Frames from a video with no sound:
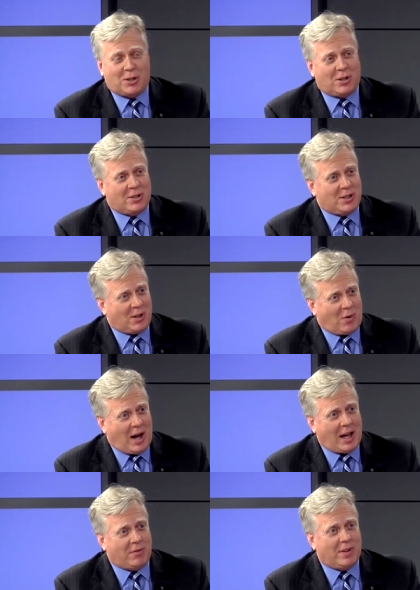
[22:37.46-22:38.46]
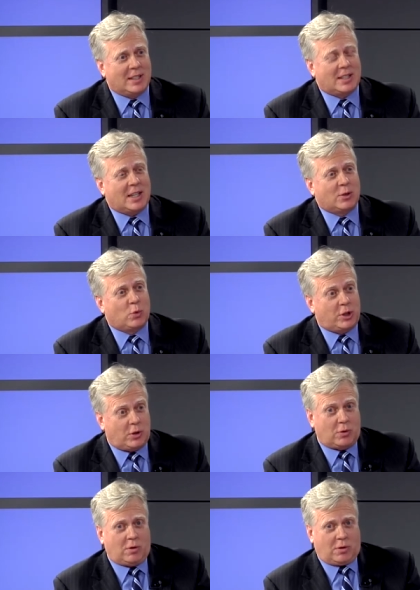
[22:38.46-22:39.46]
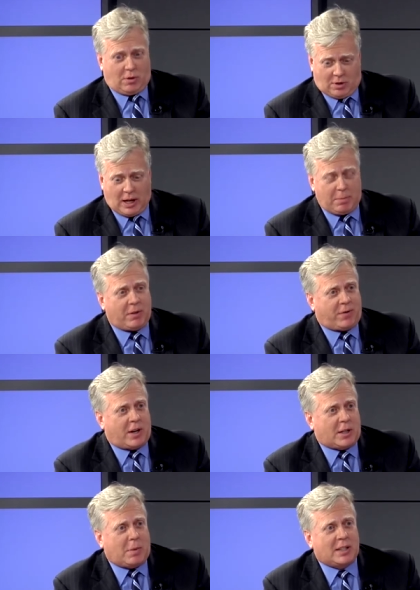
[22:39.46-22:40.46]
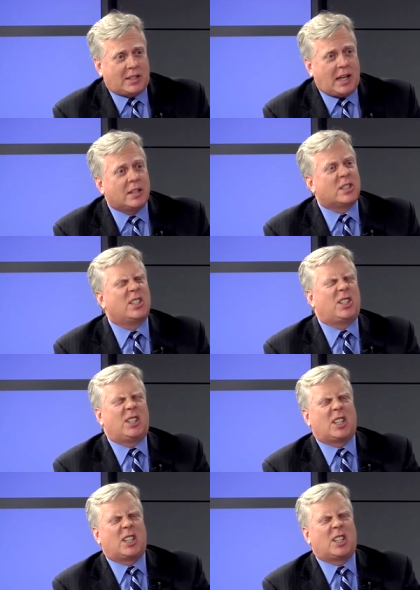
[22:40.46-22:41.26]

turns to the wife and says, Would you let me finish my sentence? And she